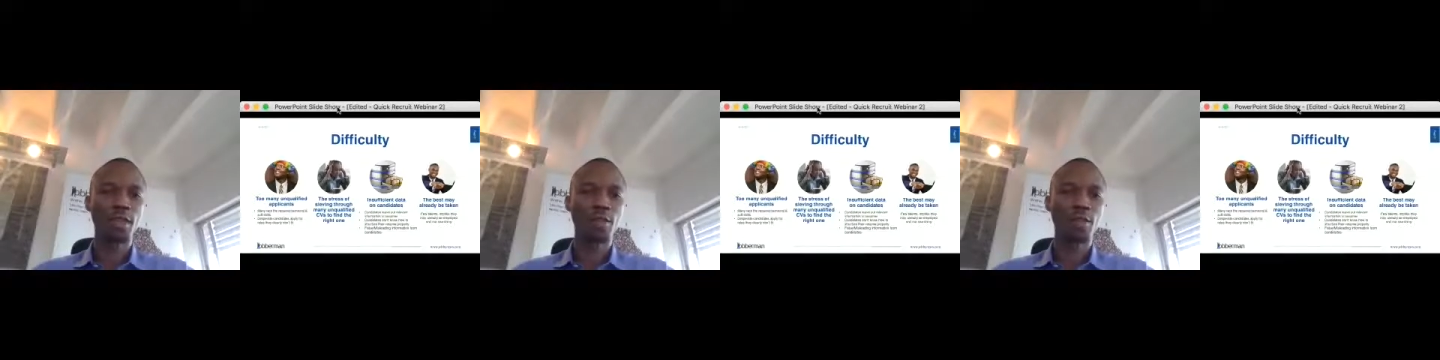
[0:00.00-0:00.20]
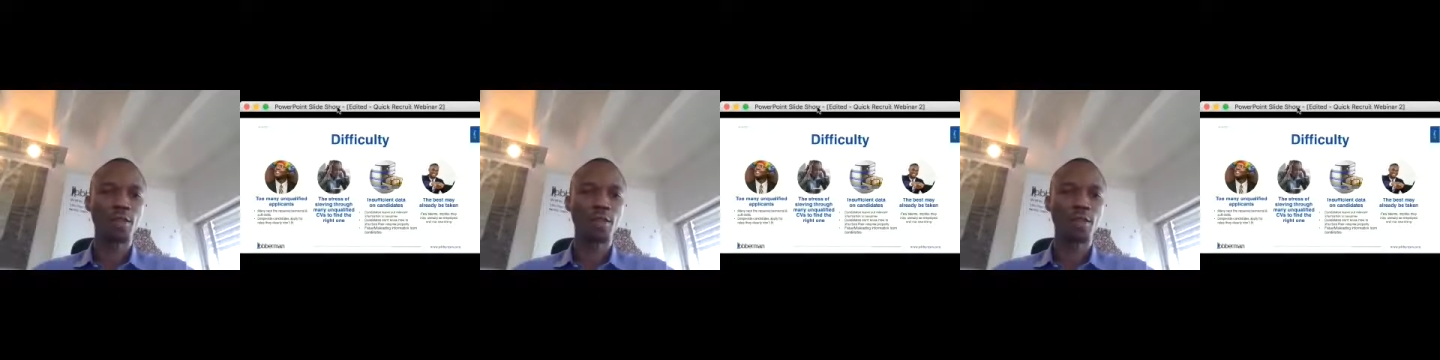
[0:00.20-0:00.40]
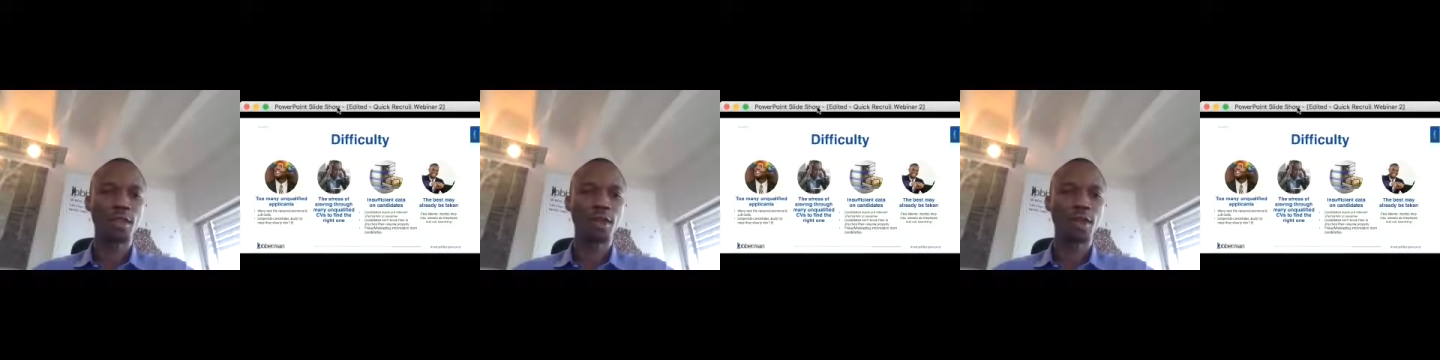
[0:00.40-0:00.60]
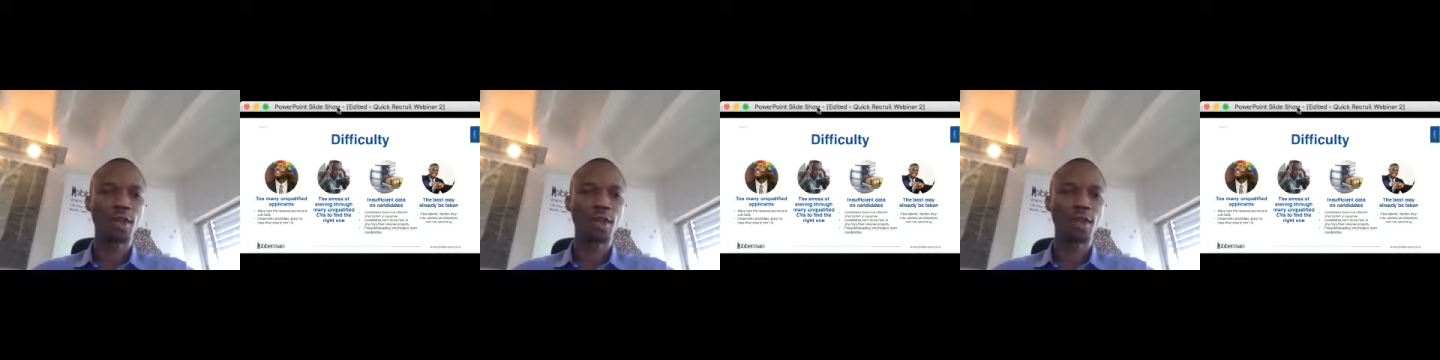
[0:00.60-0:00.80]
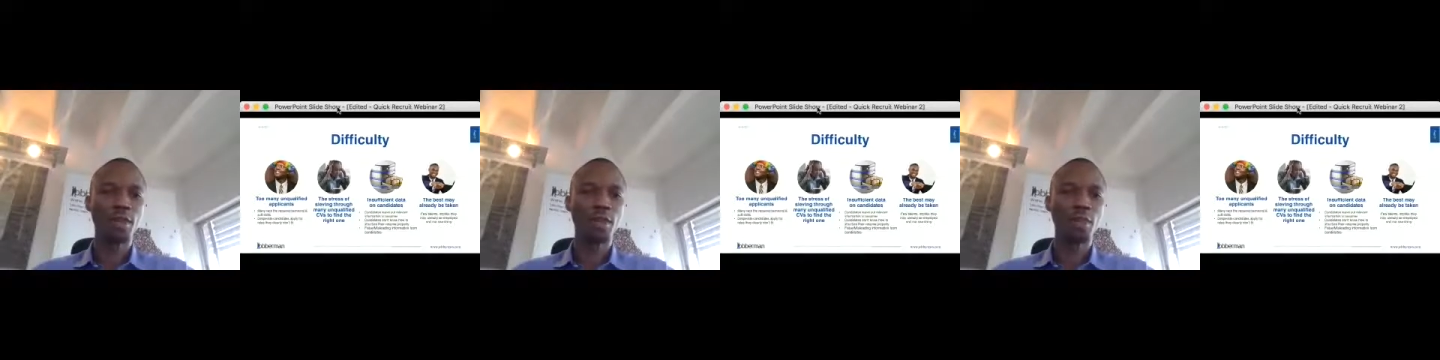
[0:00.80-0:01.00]
So
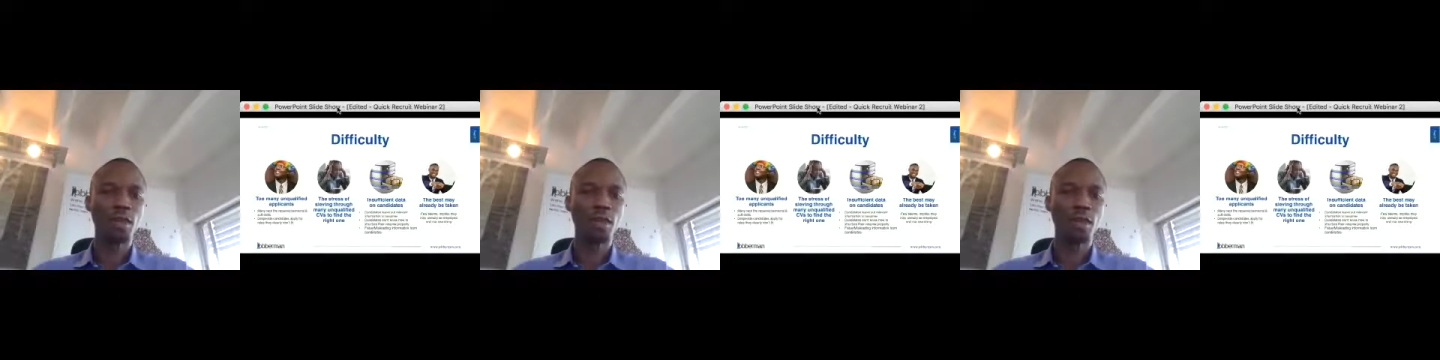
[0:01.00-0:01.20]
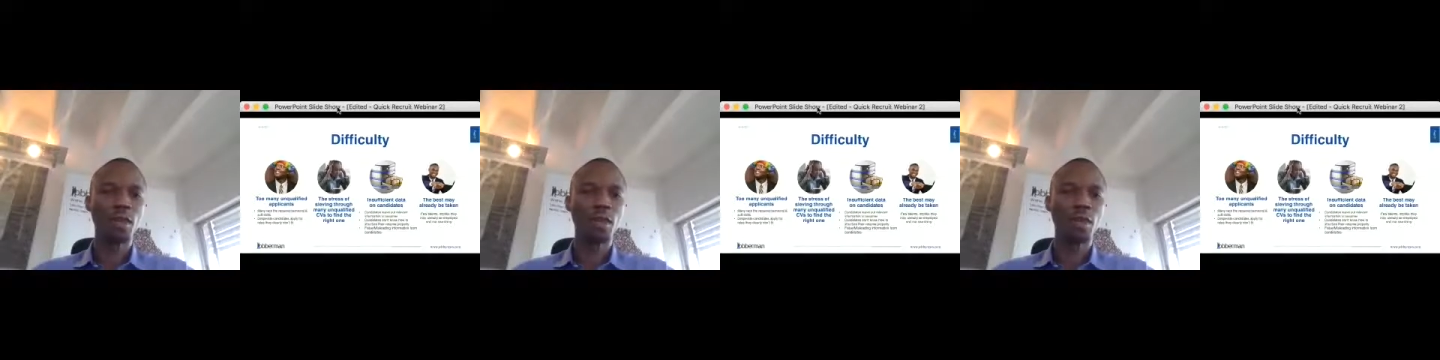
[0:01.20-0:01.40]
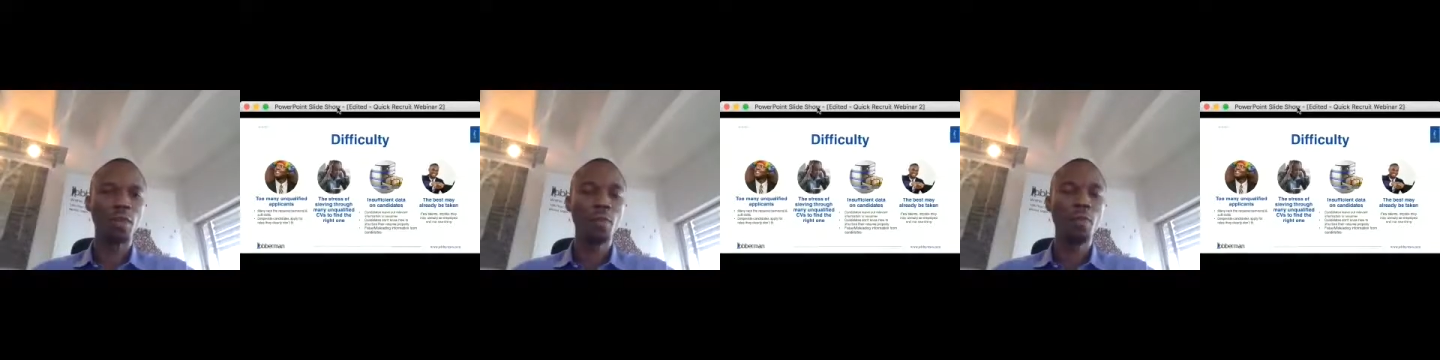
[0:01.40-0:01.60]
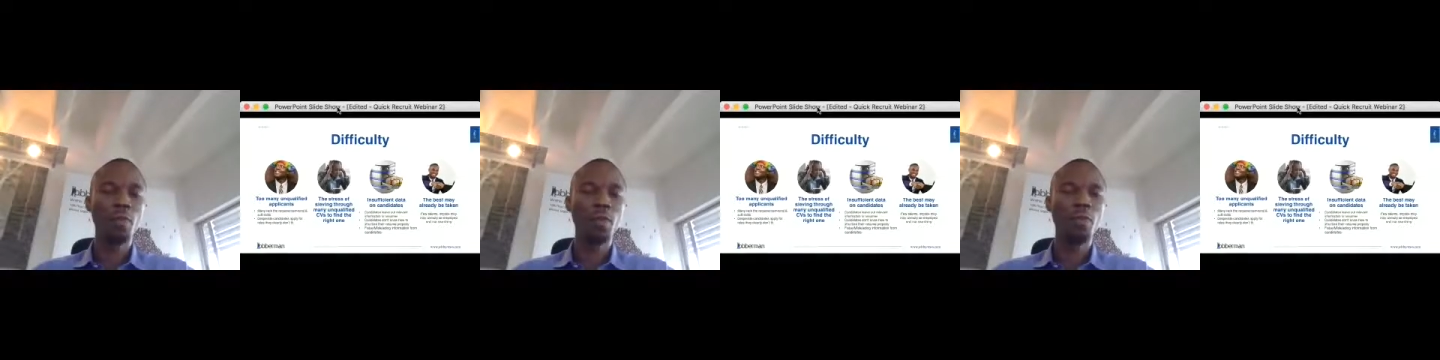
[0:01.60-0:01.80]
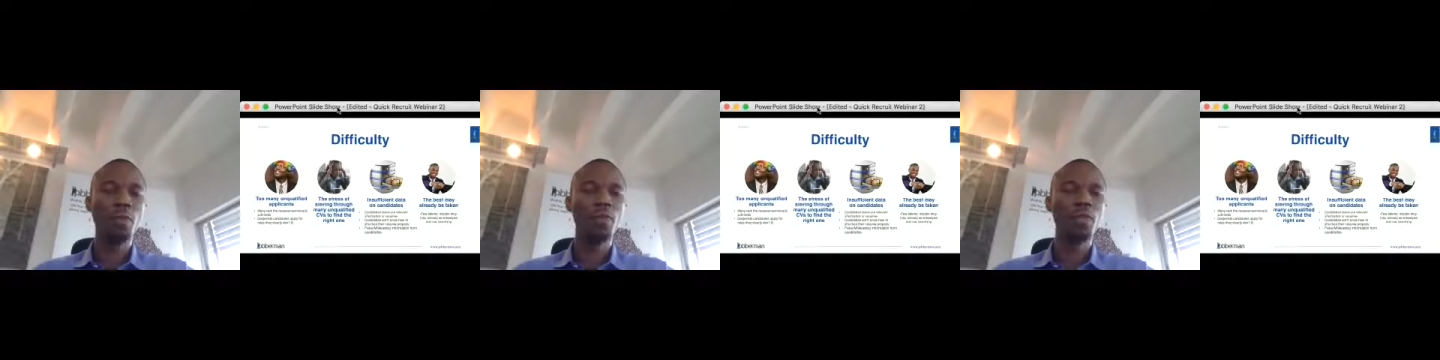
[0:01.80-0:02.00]

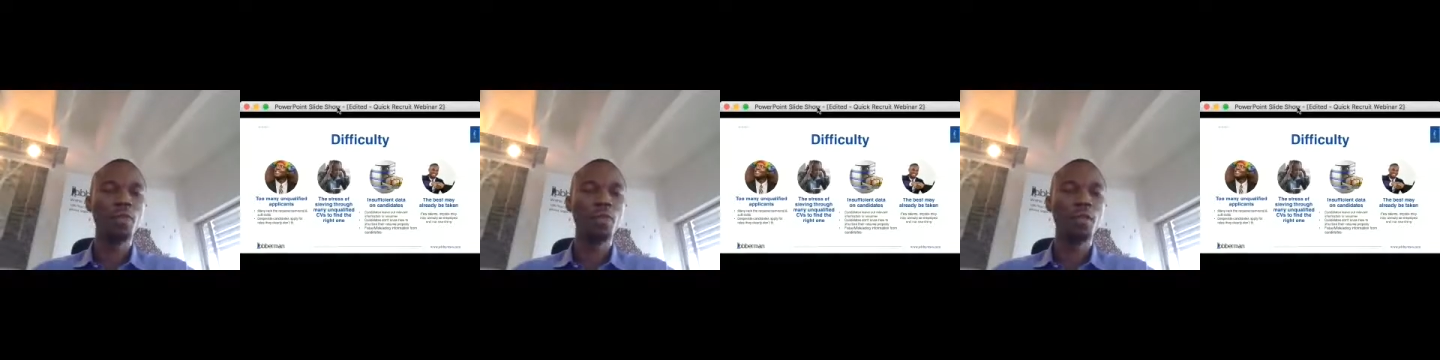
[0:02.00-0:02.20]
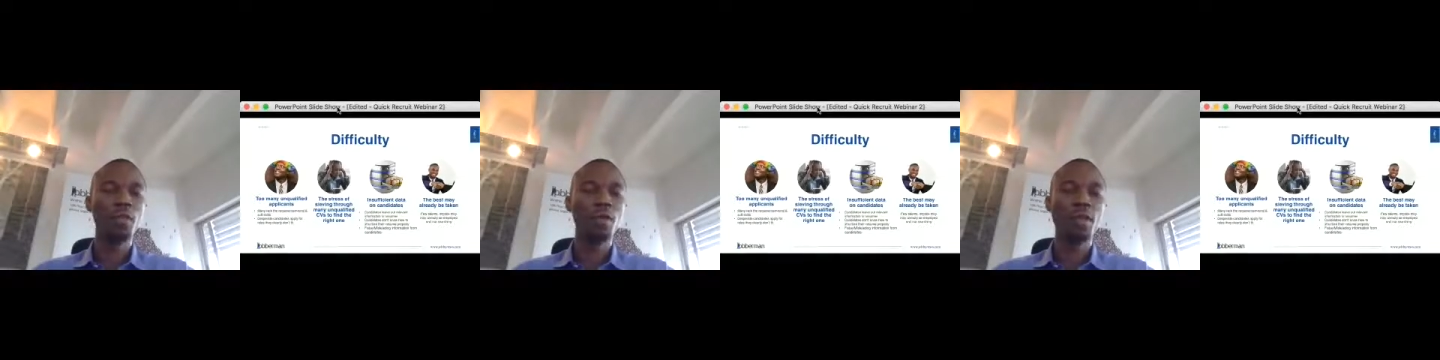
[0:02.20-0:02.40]
it puts you